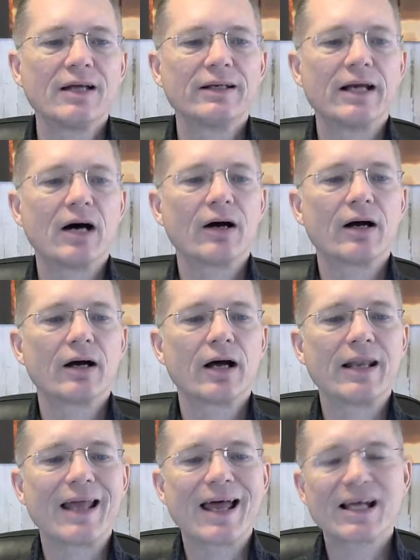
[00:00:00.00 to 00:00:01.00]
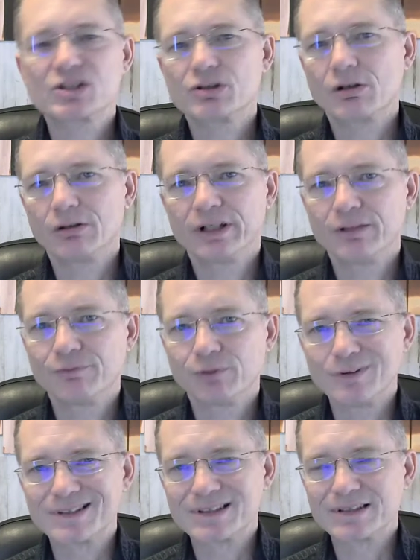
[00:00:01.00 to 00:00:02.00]
Now, an external
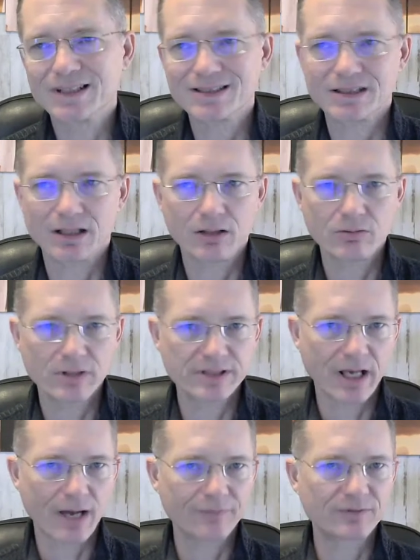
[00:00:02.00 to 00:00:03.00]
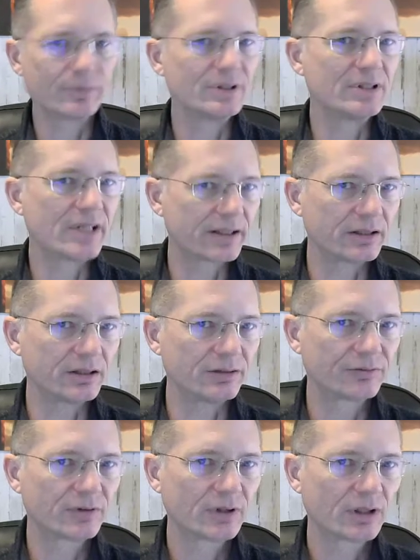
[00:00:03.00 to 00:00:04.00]
influence doesn't always have to be negative.